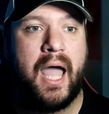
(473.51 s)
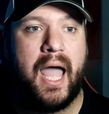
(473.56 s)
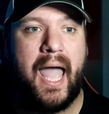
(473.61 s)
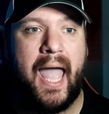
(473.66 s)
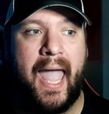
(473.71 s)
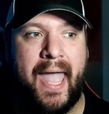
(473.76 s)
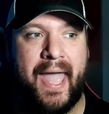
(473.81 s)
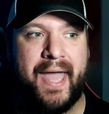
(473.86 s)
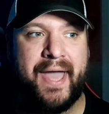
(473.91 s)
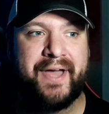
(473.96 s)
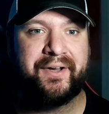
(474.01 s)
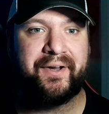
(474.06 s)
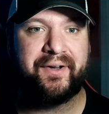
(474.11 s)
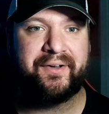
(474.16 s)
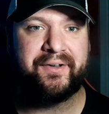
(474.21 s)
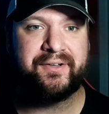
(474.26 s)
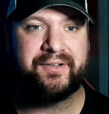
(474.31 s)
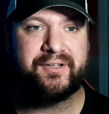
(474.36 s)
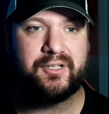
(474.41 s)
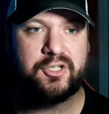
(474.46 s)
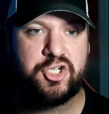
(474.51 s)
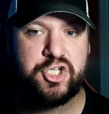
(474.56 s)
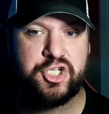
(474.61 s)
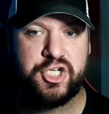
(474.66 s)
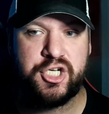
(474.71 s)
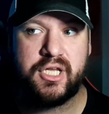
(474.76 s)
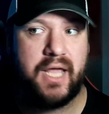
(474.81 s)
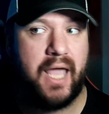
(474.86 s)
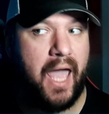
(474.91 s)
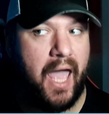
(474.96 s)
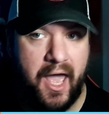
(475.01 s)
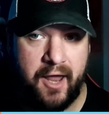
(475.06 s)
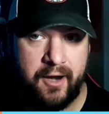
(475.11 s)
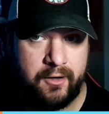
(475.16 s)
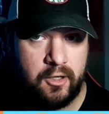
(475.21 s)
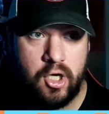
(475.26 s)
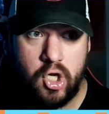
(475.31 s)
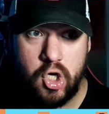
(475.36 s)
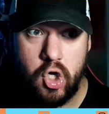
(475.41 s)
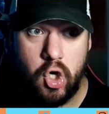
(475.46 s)
and she had
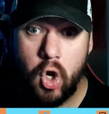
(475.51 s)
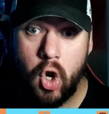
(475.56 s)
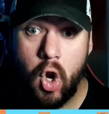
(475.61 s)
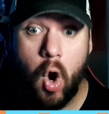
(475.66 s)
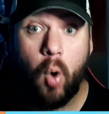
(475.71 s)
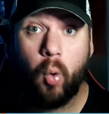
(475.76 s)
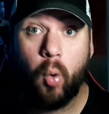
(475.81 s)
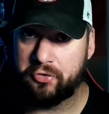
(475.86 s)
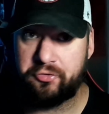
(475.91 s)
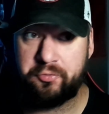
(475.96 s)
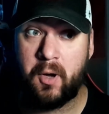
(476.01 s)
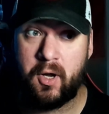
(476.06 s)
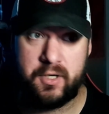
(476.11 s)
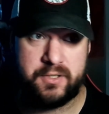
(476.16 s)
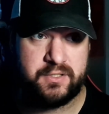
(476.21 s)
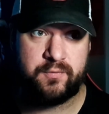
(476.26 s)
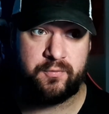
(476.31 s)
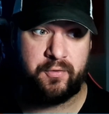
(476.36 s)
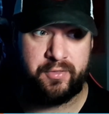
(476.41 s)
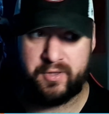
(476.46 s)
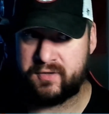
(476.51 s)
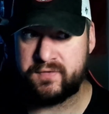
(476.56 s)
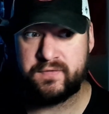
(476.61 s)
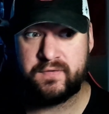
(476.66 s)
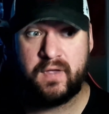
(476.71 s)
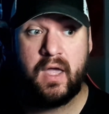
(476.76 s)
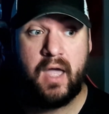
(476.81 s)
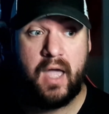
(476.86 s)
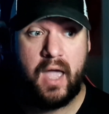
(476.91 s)
no response for this.